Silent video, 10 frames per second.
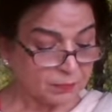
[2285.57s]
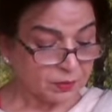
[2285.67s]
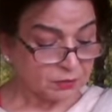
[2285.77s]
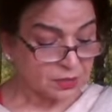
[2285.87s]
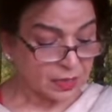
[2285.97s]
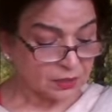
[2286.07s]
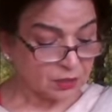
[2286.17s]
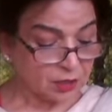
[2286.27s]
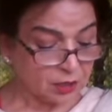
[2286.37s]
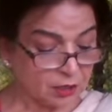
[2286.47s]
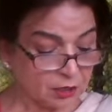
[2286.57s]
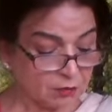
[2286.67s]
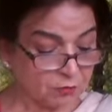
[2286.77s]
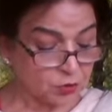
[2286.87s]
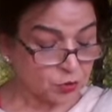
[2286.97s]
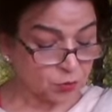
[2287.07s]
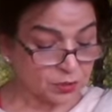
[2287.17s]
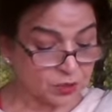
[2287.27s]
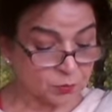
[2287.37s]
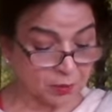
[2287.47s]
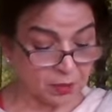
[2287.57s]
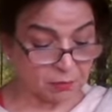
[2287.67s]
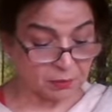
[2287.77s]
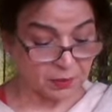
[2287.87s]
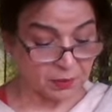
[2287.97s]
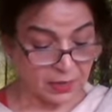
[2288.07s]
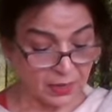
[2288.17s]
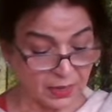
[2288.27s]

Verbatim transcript: The Sarthi Vishok is pulp,